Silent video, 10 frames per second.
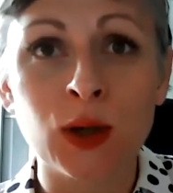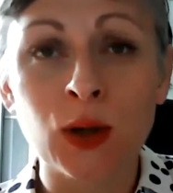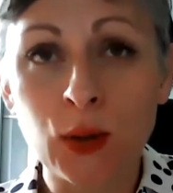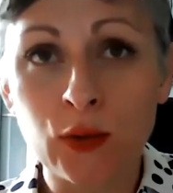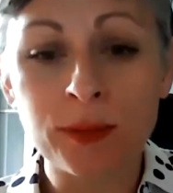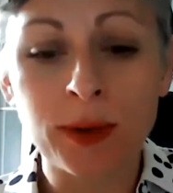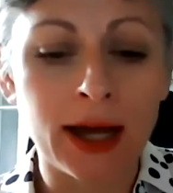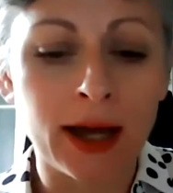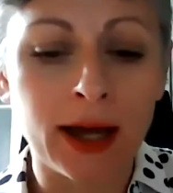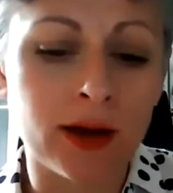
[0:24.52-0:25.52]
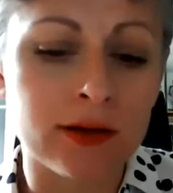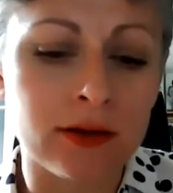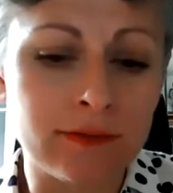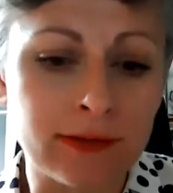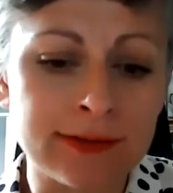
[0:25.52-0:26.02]
whose power
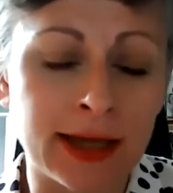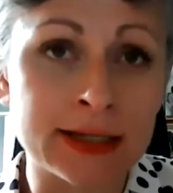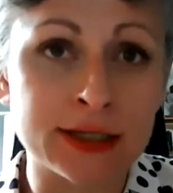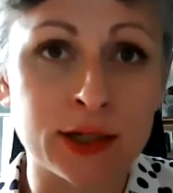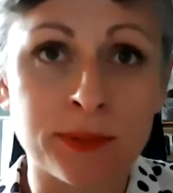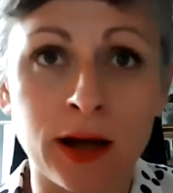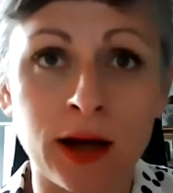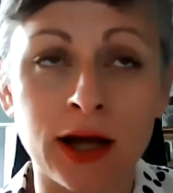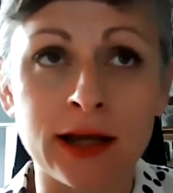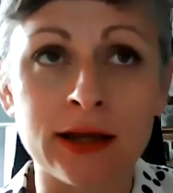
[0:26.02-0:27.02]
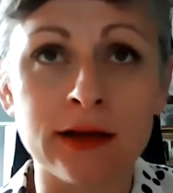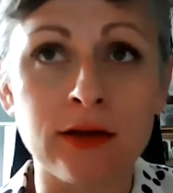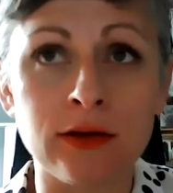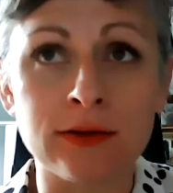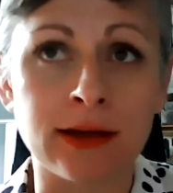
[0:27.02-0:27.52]
you've centered by
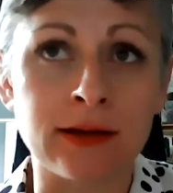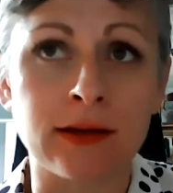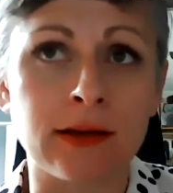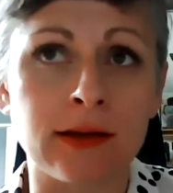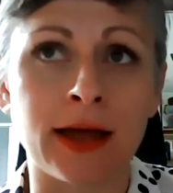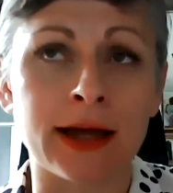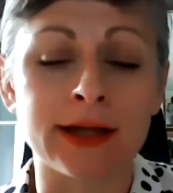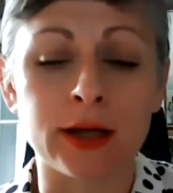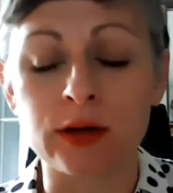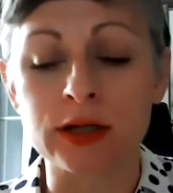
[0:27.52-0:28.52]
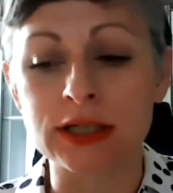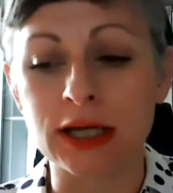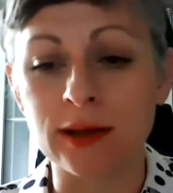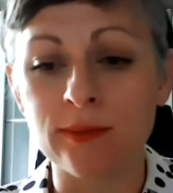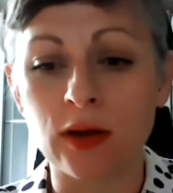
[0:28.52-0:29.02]
using that
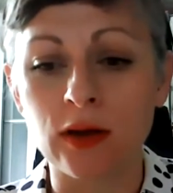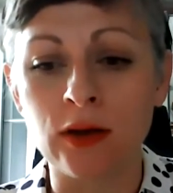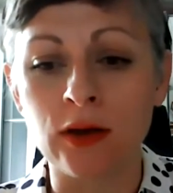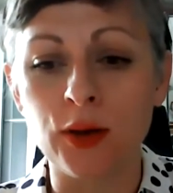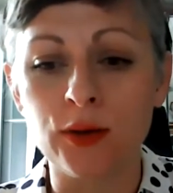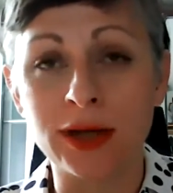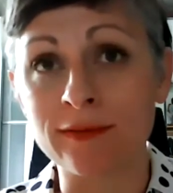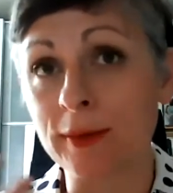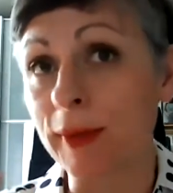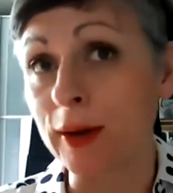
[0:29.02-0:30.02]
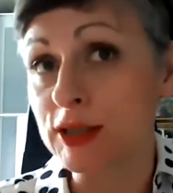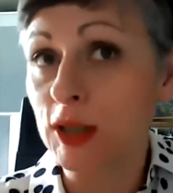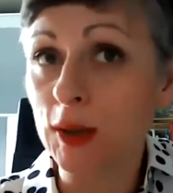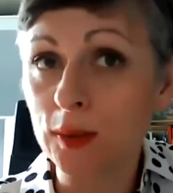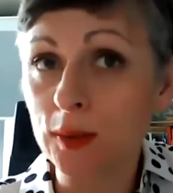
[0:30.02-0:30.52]
technology, who you're giving power
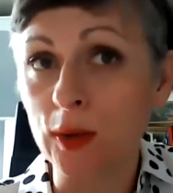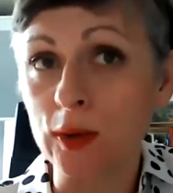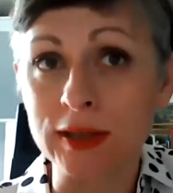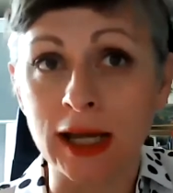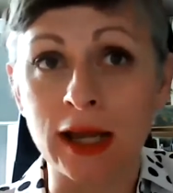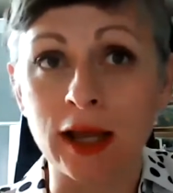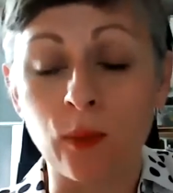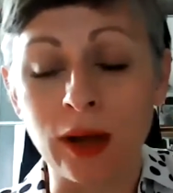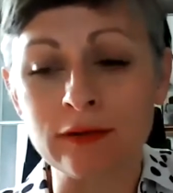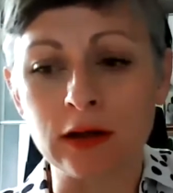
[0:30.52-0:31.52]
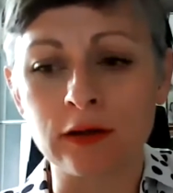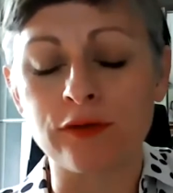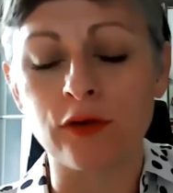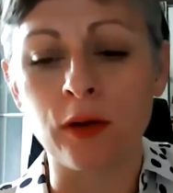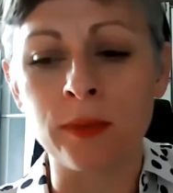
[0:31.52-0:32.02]
to, who you're taking it away
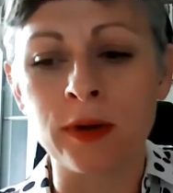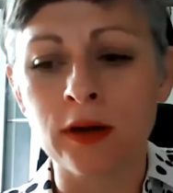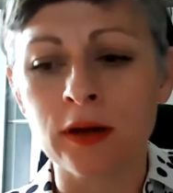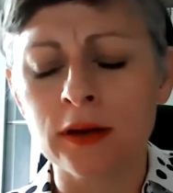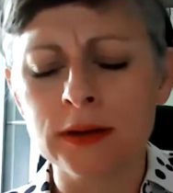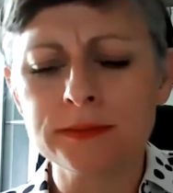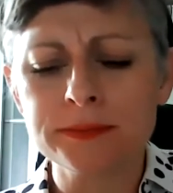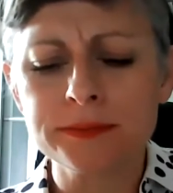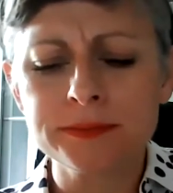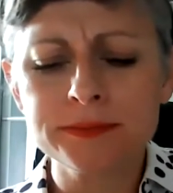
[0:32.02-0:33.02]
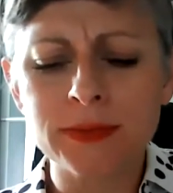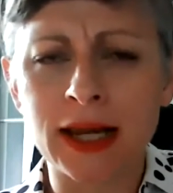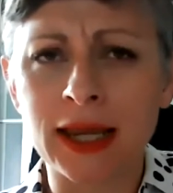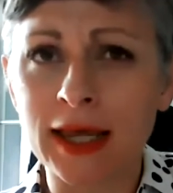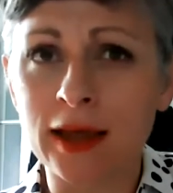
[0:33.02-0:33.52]
from,
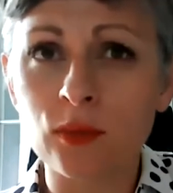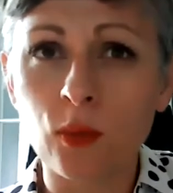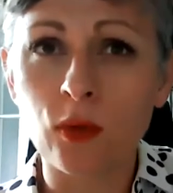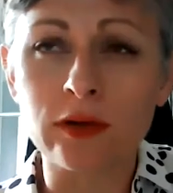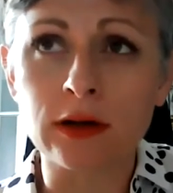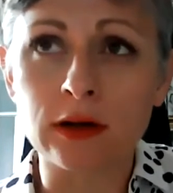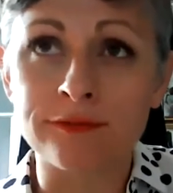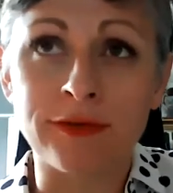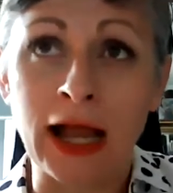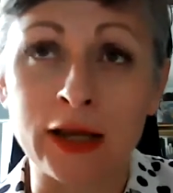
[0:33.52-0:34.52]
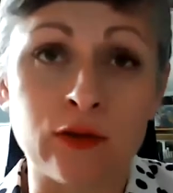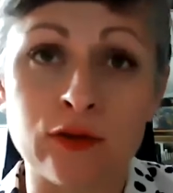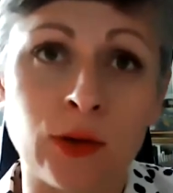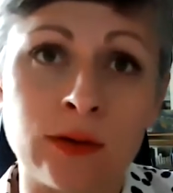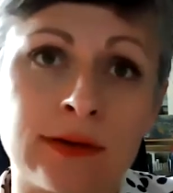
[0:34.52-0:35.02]
and I guess what values
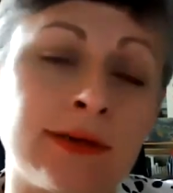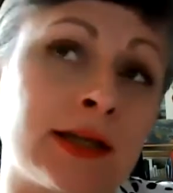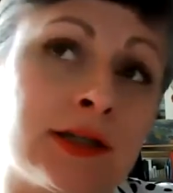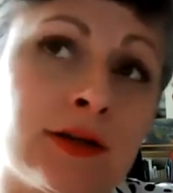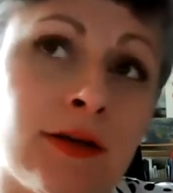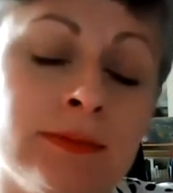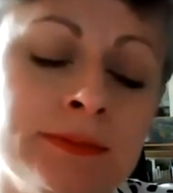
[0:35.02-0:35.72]
you're centering.